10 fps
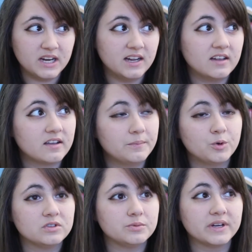Today I think I'm
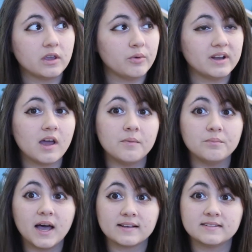going to bring you an
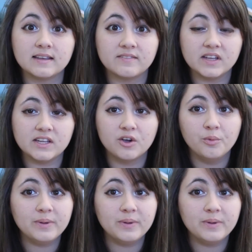unboxing video